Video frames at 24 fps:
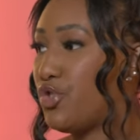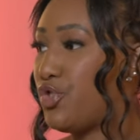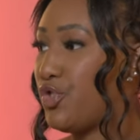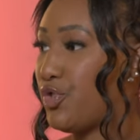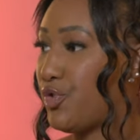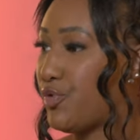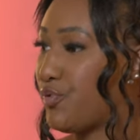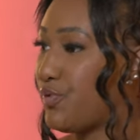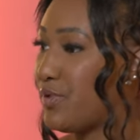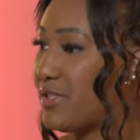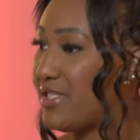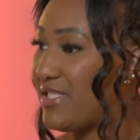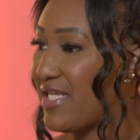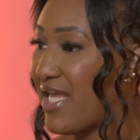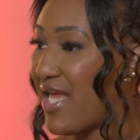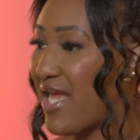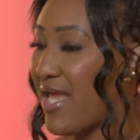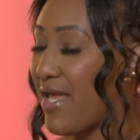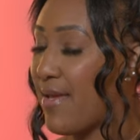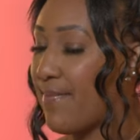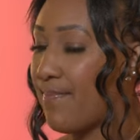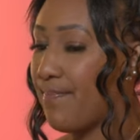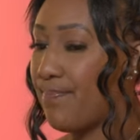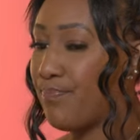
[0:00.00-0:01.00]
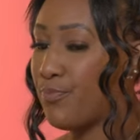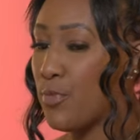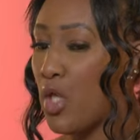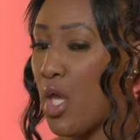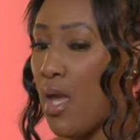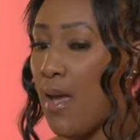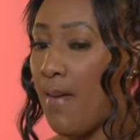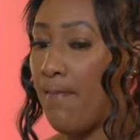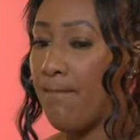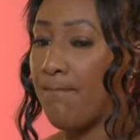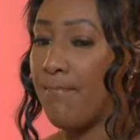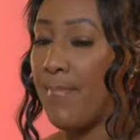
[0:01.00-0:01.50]
do some
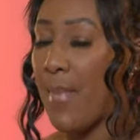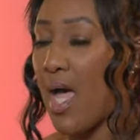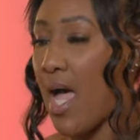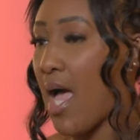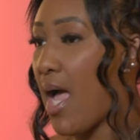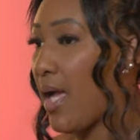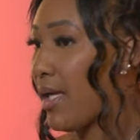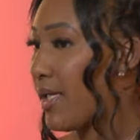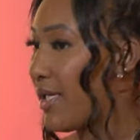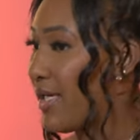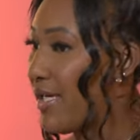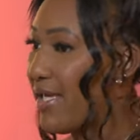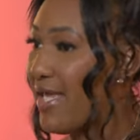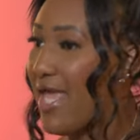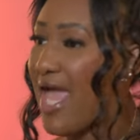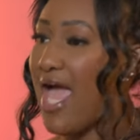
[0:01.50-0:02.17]
mock